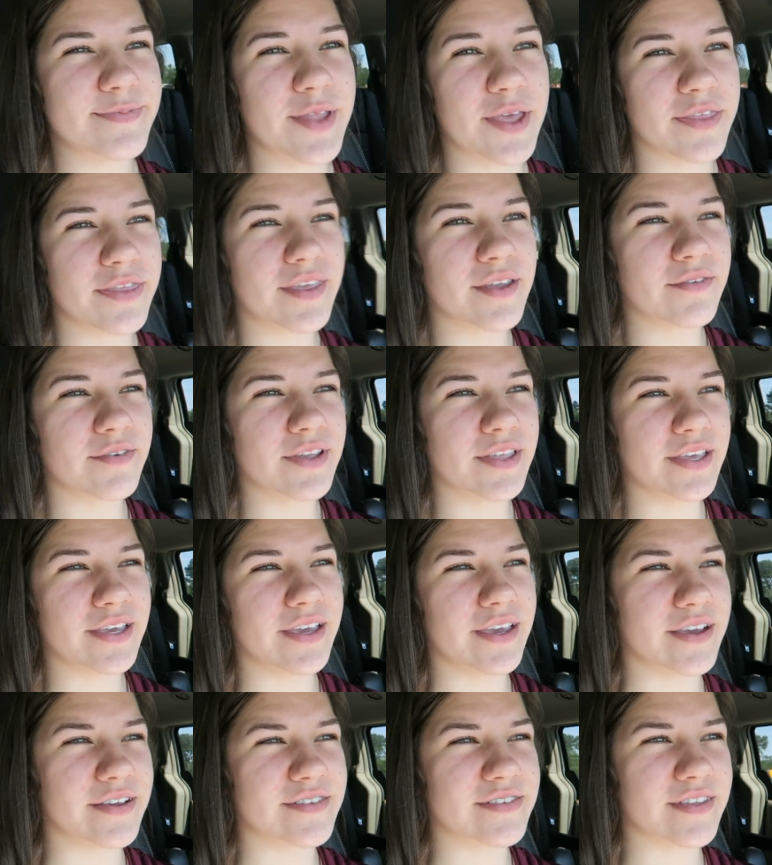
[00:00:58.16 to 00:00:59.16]
Nothing
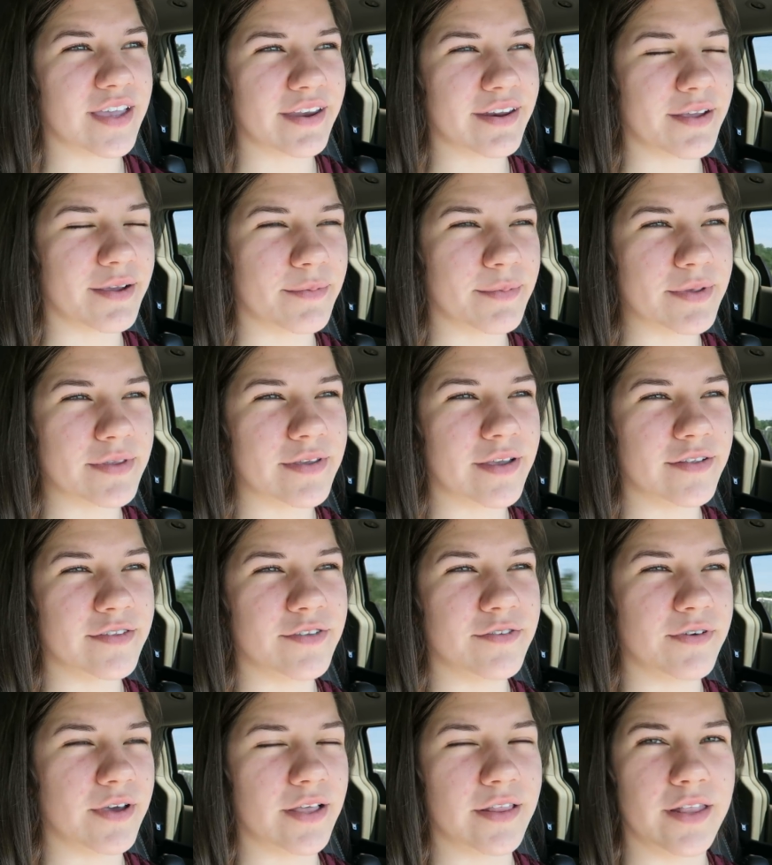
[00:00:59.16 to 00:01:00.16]
really exciting besides
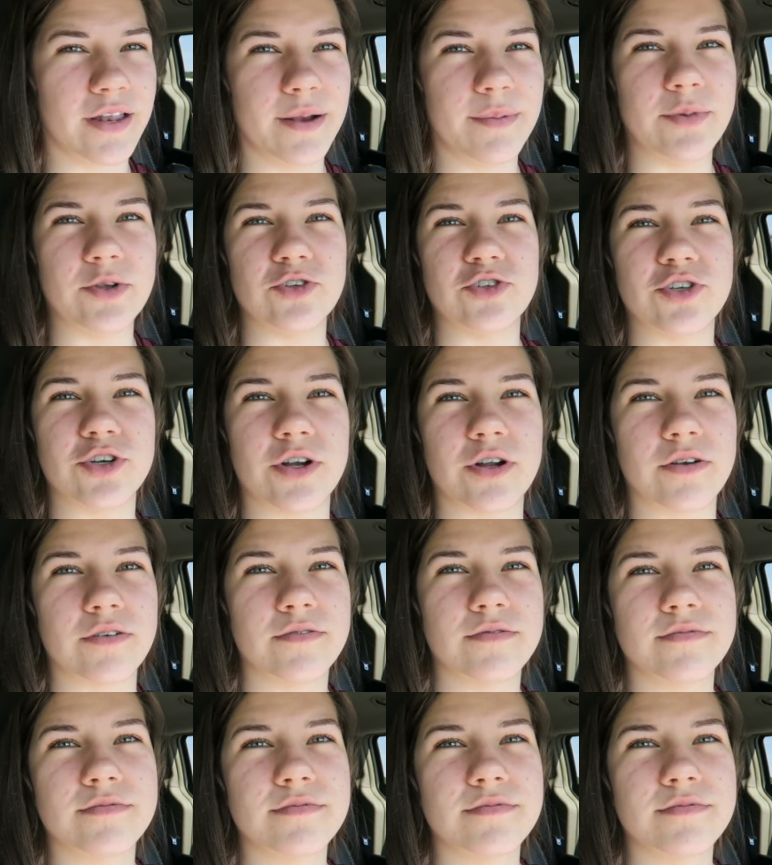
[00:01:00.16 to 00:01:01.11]
the fact that I'm insured.